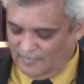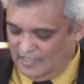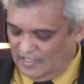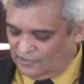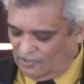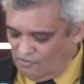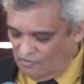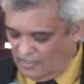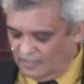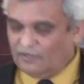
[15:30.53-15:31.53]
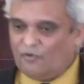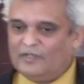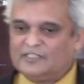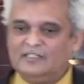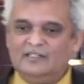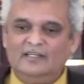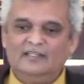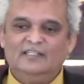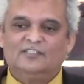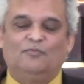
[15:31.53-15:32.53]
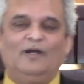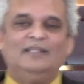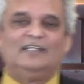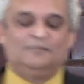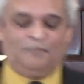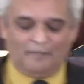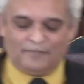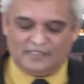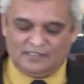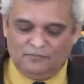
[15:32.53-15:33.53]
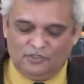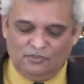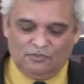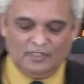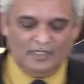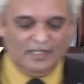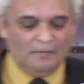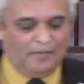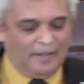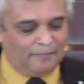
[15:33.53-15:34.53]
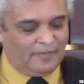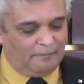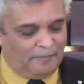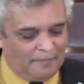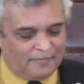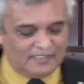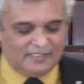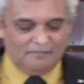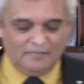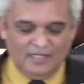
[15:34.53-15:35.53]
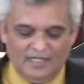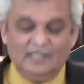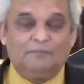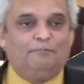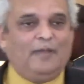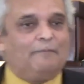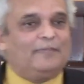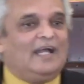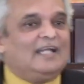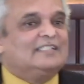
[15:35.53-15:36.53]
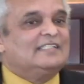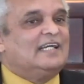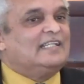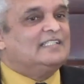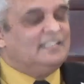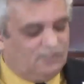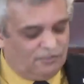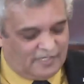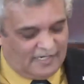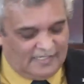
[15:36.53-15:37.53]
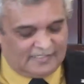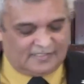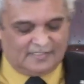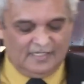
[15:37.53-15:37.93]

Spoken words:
So the question then is, what does baptism do? Baptism, it baptizes us into Christ.